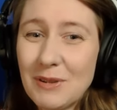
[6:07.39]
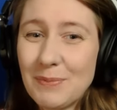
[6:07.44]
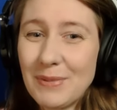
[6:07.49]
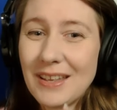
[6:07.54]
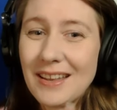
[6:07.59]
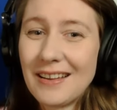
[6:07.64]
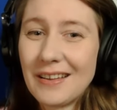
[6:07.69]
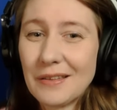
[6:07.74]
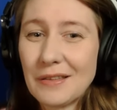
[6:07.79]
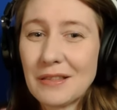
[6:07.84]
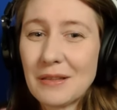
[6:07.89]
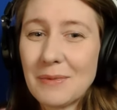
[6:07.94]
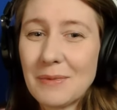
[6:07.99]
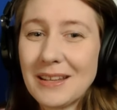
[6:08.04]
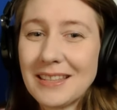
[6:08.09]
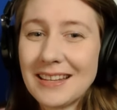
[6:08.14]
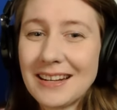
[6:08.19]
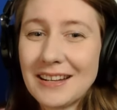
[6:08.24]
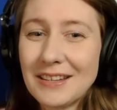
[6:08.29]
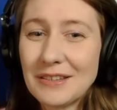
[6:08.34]
But because the
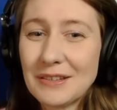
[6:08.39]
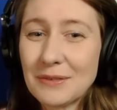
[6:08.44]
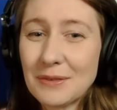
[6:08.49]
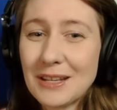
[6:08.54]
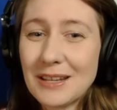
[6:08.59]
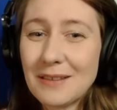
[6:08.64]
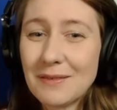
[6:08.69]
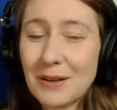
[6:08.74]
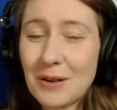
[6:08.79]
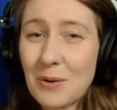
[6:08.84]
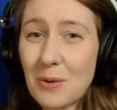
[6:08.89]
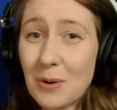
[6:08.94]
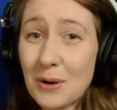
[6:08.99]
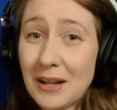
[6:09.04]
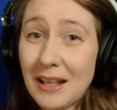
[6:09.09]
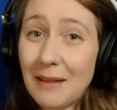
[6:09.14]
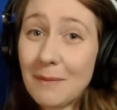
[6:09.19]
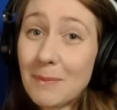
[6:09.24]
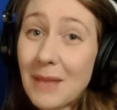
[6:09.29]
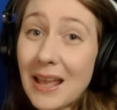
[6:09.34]
way that I screen
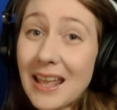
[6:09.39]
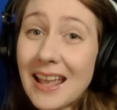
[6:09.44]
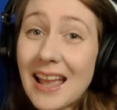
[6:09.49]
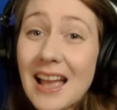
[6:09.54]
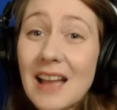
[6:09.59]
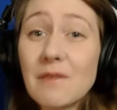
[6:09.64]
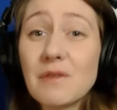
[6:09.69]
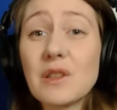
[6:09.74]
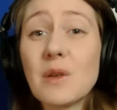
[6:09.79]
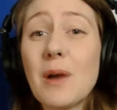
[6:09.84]
record, it may have.